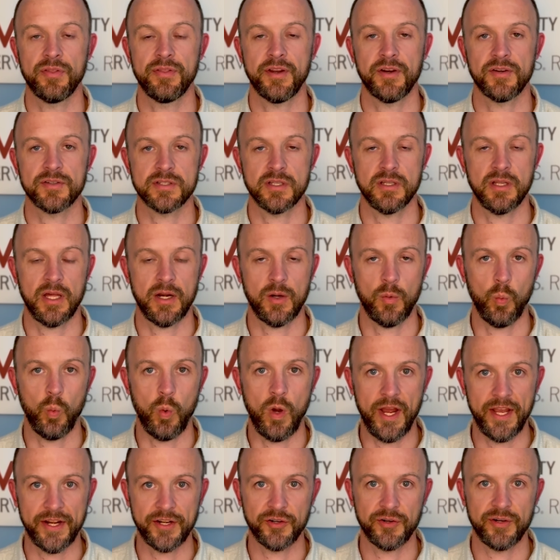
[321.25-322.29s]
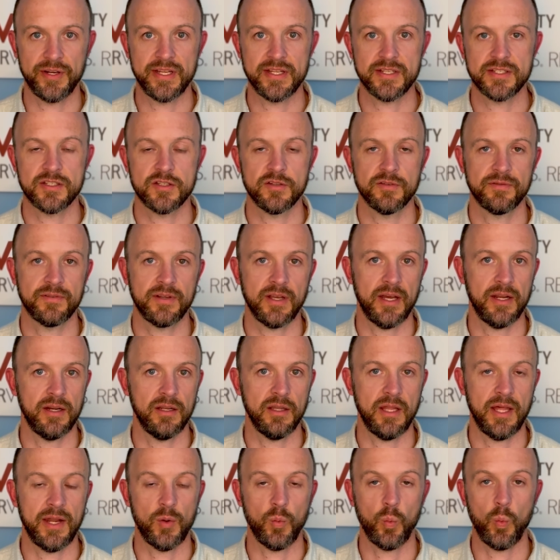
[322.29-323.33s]
There's a lot of wineries. You've got a
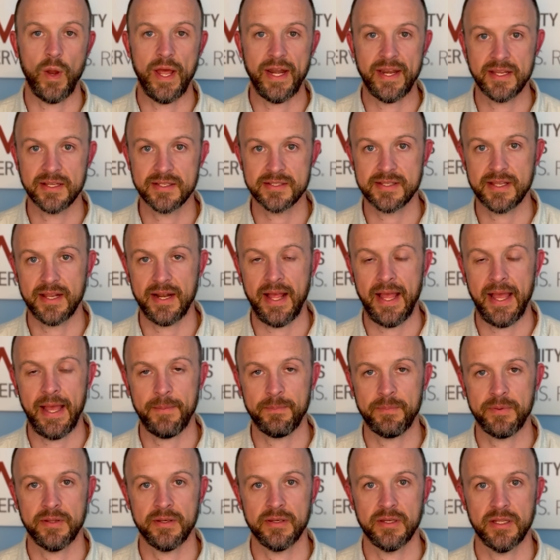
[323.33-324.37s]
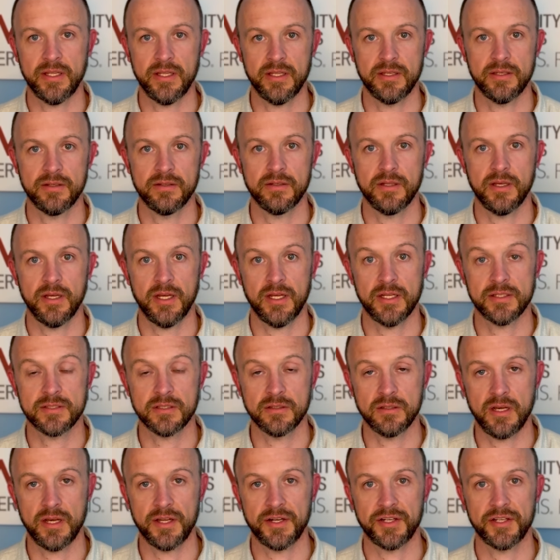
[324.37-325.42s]
lot of weddings that happen in uh,
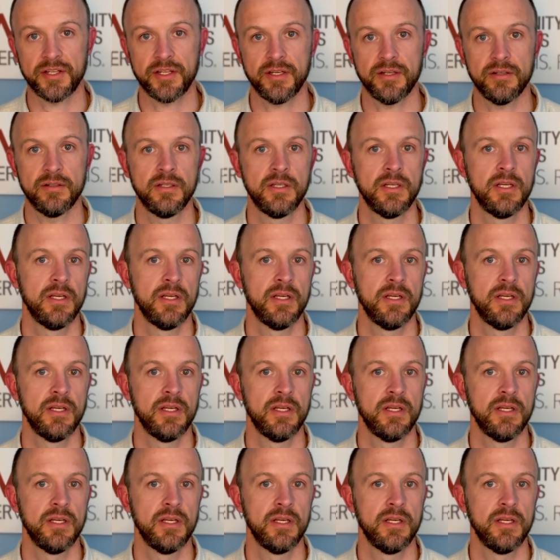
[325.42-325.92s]
Dahlonega.